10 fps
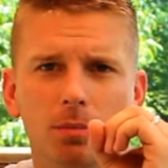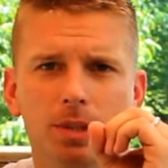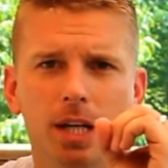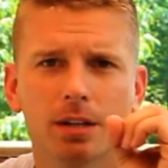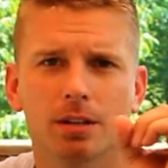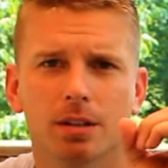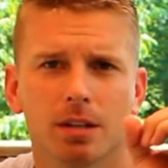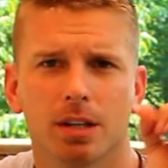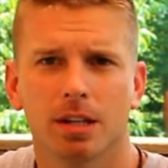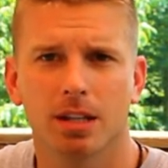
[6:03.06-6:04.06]
object,
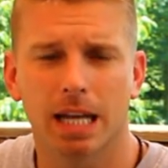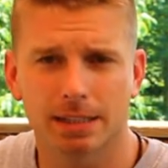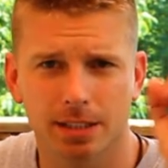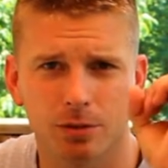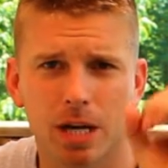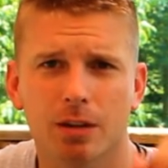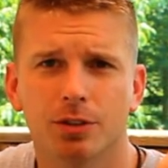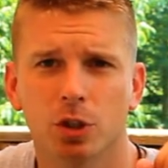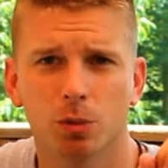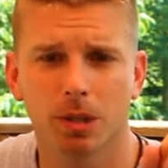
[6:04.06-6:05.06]
as in
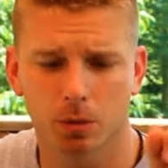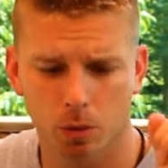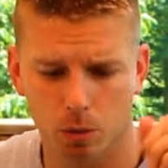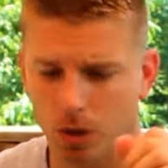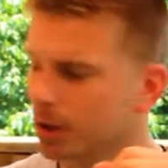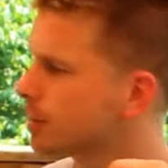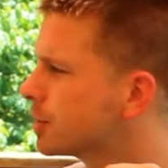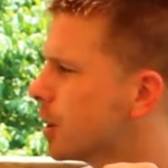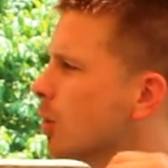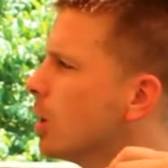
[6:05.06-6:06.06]
round tubing, will work.
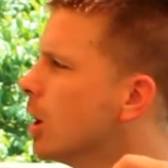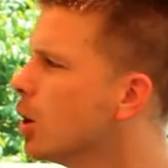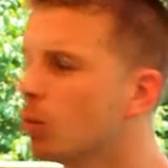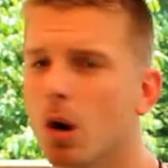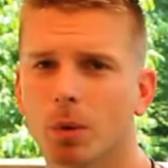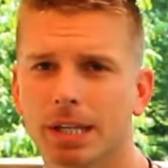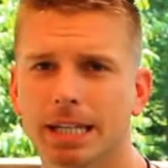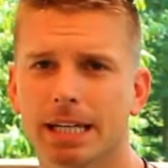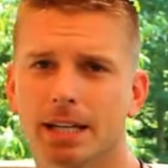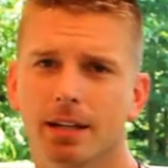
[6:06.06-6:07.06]
So what we
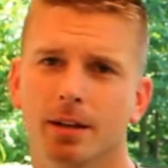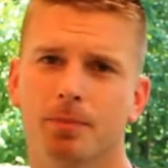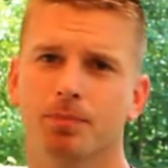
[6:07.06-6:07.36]
did,